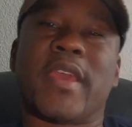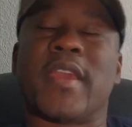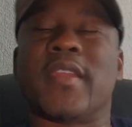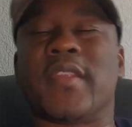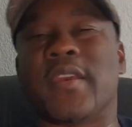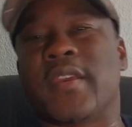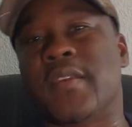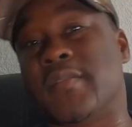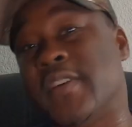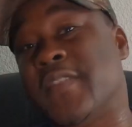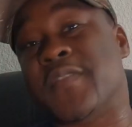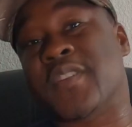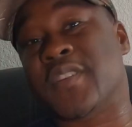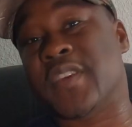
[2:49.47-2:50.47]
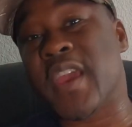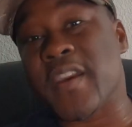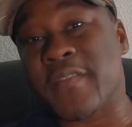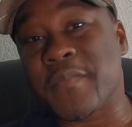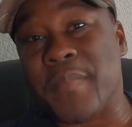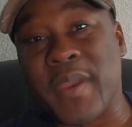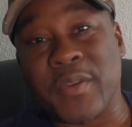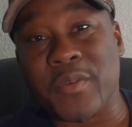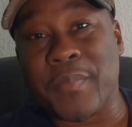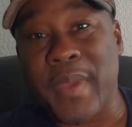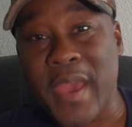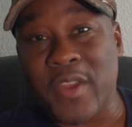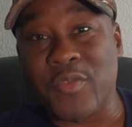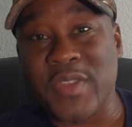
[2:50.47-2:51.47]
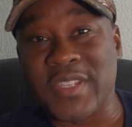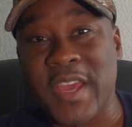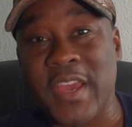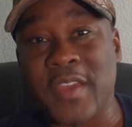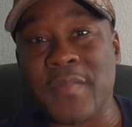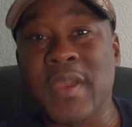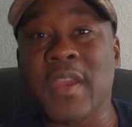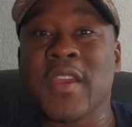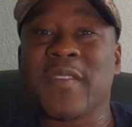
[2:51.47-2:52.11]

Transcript: and they definitely have better battery time.